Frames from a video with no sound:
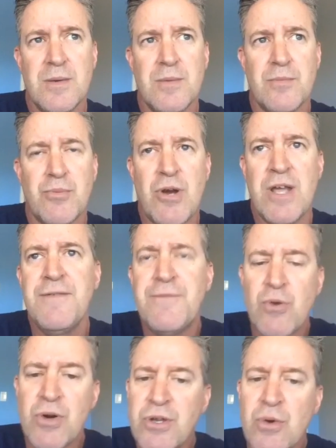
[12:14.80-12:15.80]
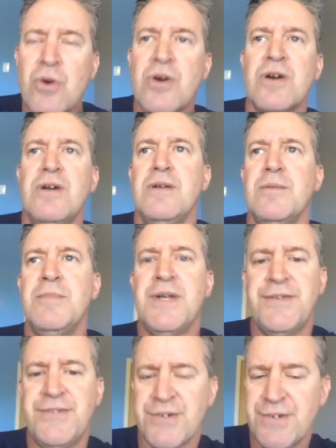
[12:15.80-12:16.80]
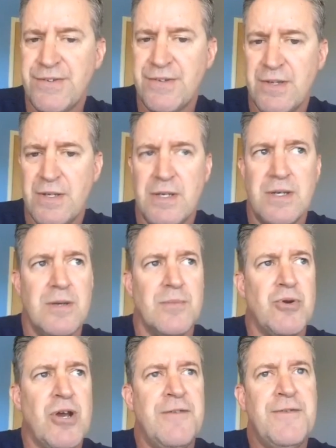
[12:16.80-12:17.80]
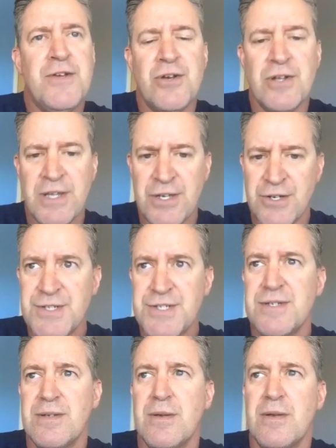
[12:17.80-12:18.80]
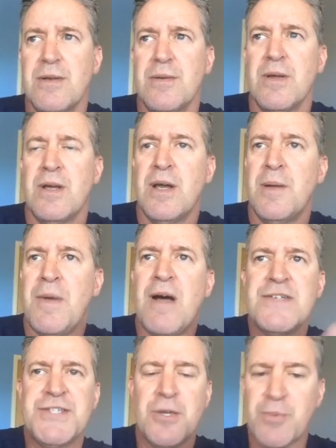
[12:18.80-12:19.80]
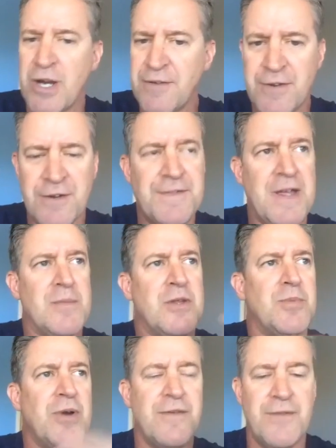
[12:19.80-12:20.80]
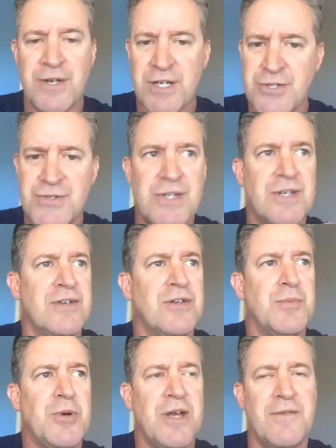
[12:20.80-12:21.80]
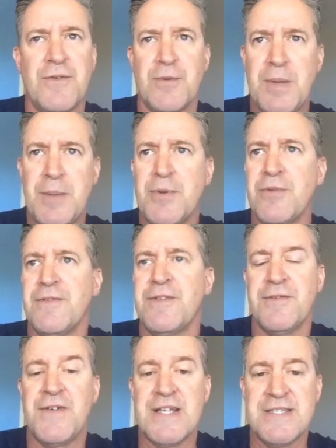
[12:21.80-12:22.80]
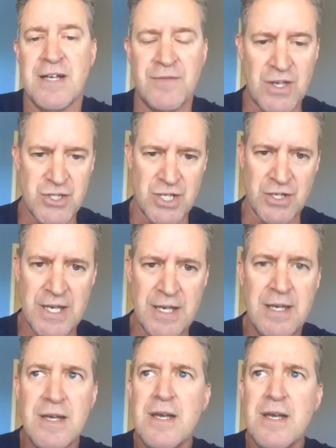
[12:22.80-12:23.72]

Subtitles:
Pray for your ministers. Pray for your leaders. Obviously, you're praying for your family, you're praying for your country, and you're praying for people to find salvation, okay?